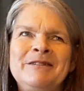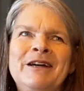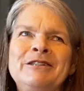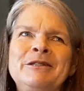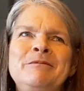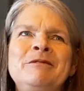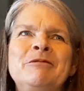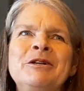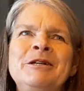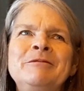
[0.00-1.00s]
I've actually been
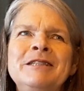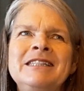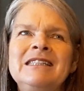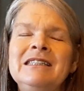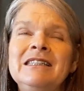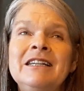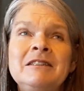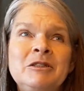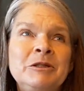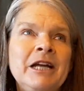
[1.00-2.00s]
working with it since
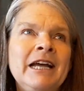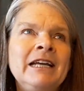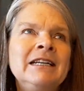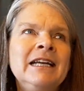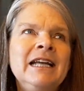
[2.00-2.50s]
yesterday.